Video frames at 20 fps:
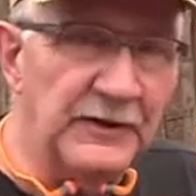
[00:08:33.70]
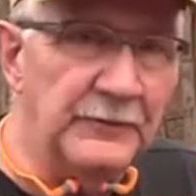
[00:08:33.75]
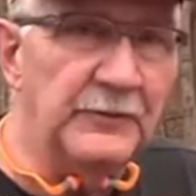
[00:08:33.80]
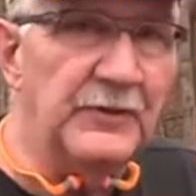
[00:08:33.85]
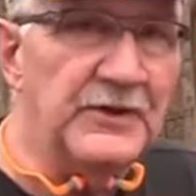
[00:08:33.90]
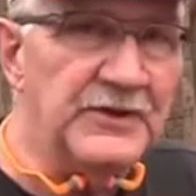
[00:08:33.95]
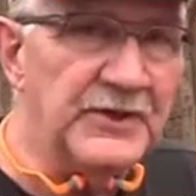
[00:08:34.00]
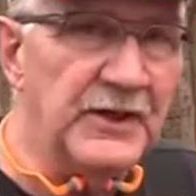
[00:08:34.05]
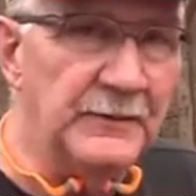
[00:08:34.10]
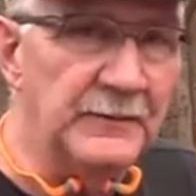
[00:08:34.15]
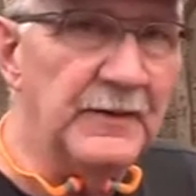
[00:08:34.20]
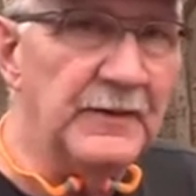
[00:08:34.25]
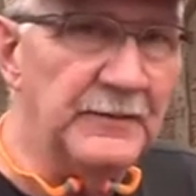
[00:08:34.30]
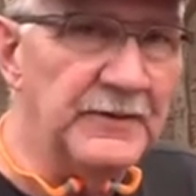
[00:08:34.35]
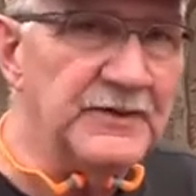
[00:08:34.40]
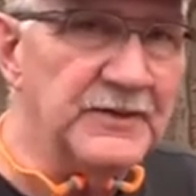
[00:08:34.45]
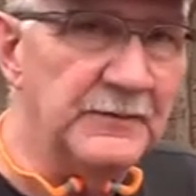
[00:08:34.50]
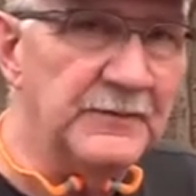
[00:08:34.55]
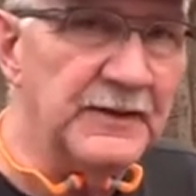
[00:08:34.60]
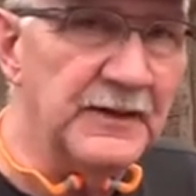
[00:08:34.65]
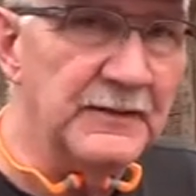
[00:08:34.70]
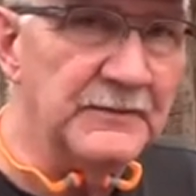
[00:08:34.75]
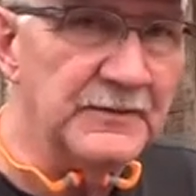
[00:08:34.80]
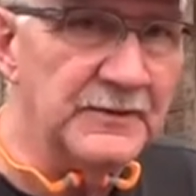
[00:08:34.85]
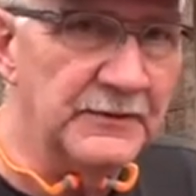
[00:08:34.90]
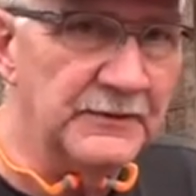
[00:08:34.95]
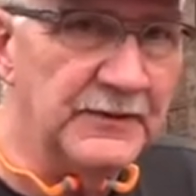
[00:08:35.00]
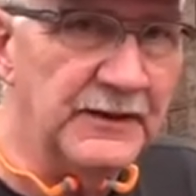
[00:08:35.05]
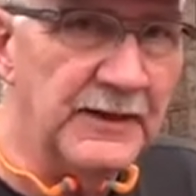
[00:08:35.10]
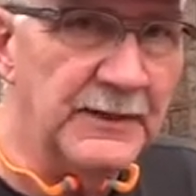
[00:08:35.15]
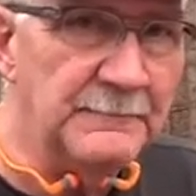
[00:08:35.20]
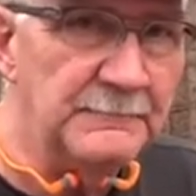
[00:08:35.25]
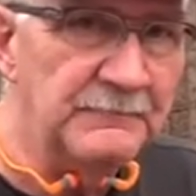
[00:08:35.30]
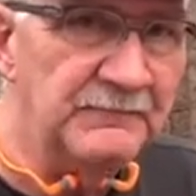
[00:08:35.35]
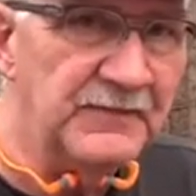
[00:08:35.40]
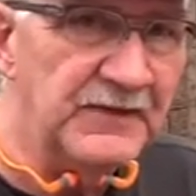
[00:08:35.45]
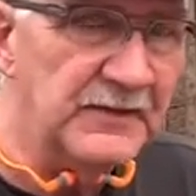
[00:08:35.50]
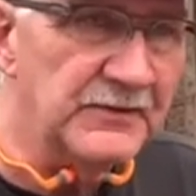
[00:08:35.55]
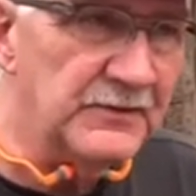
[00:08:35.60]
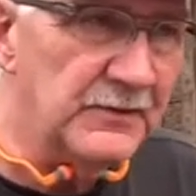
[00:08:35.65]
appreciate maybe sometimes, okay?
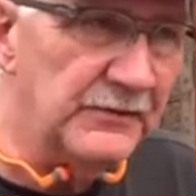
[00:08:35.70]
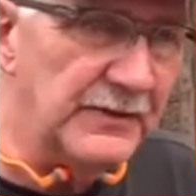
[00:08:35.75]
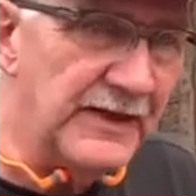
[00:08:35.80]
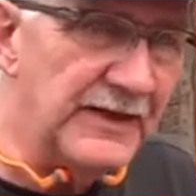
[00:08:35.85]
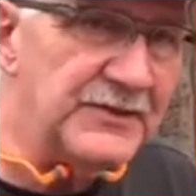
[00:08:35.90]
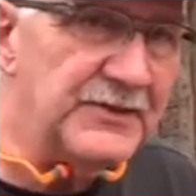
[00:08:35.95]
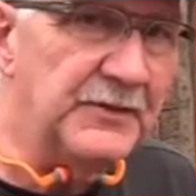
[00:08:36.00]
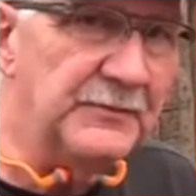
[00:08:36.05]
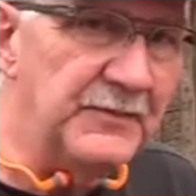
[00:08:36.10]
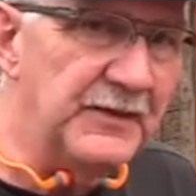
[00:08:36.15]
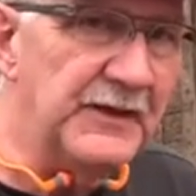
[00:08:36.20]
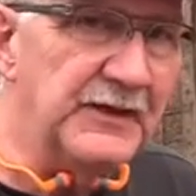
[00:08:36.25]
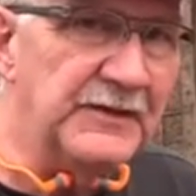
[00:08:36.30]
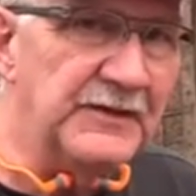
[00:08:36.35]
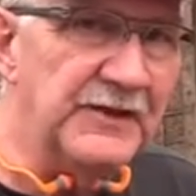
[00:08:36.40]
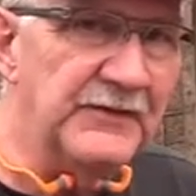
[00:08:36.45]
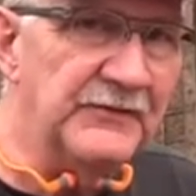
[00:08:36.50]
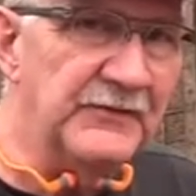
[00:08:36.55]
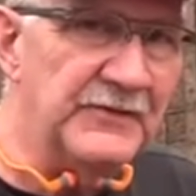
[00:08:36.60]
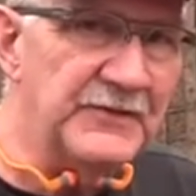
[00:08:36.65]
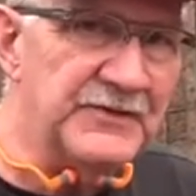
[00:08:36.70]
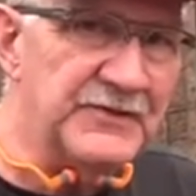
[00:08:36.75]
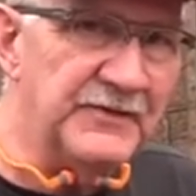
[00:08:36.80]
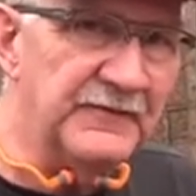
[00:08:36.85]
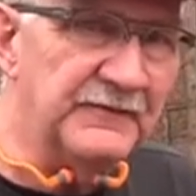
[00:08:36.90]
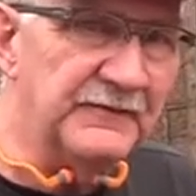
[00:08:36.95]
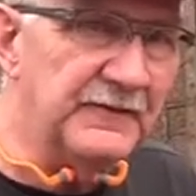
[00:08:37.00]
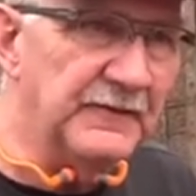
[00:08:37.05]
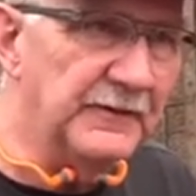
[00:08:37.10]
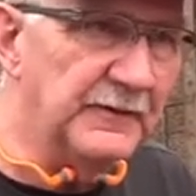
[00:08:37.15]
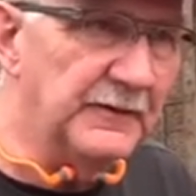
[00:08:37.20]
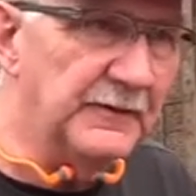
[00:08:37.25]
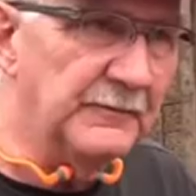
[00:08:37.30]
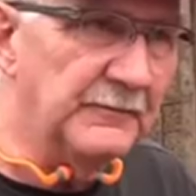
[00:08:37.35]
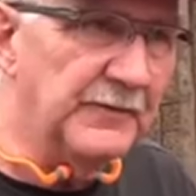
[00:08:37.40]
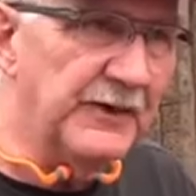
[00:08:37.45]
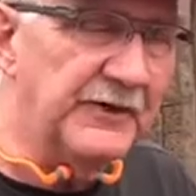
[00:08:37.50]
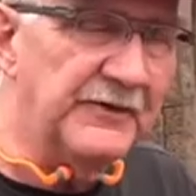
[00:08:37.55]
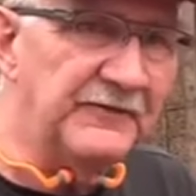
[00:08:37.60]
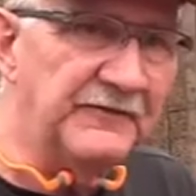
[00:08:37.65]
So that's a big difference. The
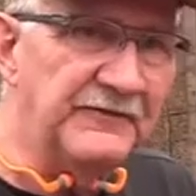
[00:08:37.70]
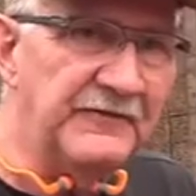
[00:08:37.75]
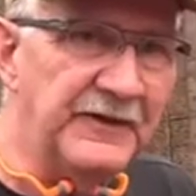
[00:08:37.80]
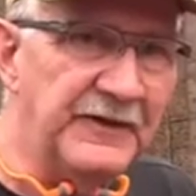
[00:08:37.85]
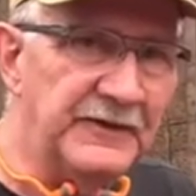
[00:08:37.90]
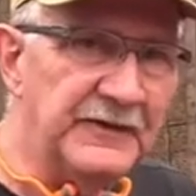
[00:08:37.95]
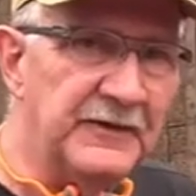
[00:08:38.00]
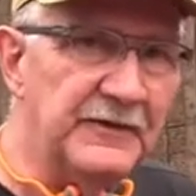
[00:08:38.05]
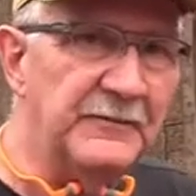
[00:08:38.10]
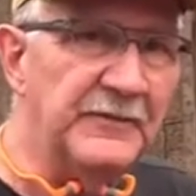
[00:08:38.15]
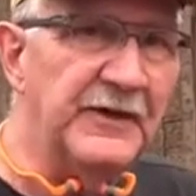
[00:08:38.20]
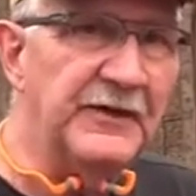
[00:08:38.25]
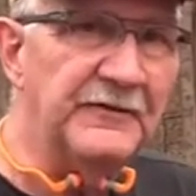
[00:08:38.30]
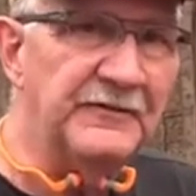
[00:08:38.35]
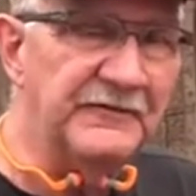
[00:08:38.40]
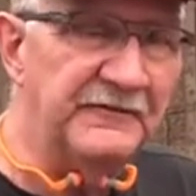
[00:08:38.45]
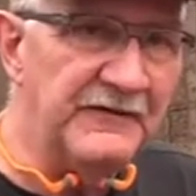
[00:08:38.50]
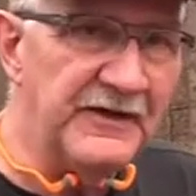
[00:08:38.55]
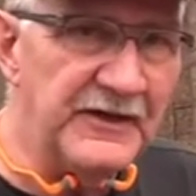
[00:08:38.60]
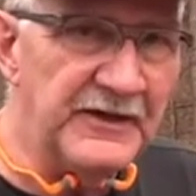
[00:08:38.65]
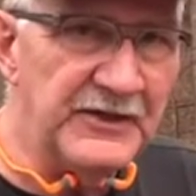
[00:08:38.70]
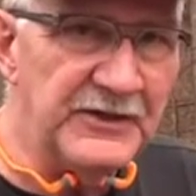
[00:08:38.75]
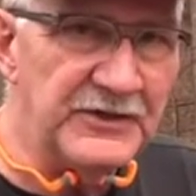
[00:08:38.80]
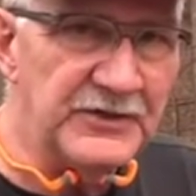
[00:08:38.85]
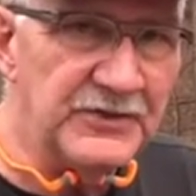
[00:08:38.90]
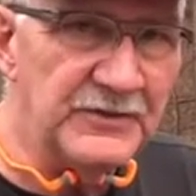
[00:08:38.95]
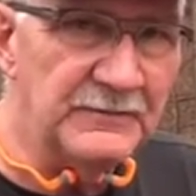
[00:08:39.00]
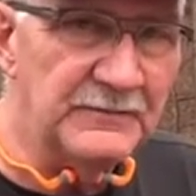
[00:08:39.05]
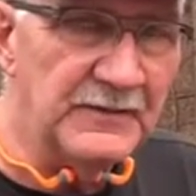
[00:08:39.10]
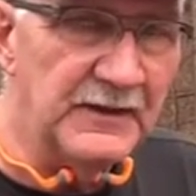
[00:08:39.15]
better fit, the better finish.